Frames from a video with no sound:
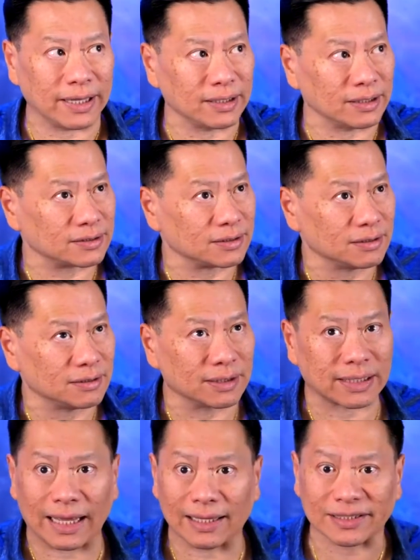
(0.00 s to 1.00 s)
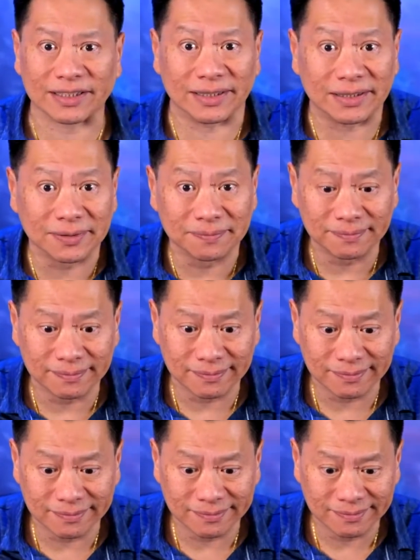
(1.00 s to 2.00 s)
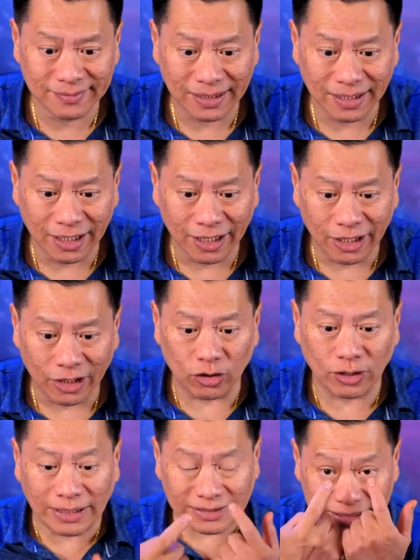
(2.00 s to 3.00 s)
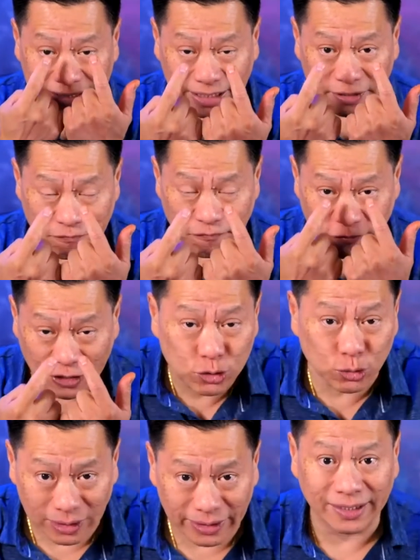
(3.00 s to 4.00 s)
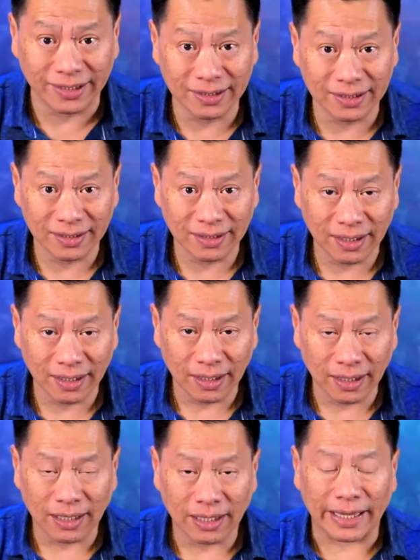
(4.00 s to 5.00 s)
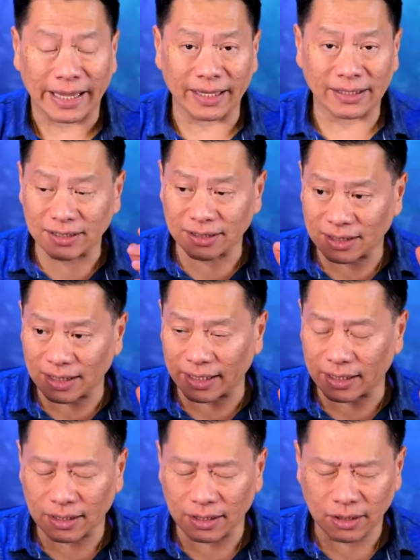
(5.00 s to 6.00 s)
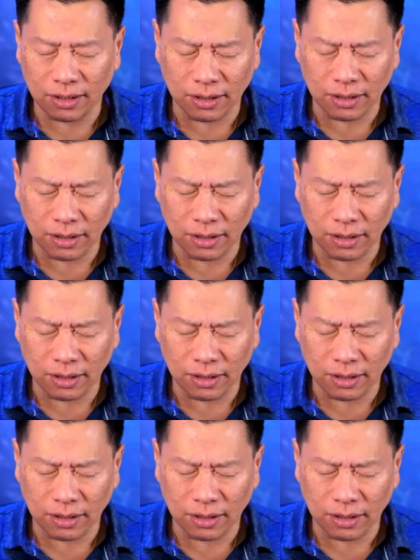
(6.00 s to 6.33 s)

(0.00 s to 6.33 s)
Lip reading: the planets, the galaxies. You're not seeing it visually. It's just like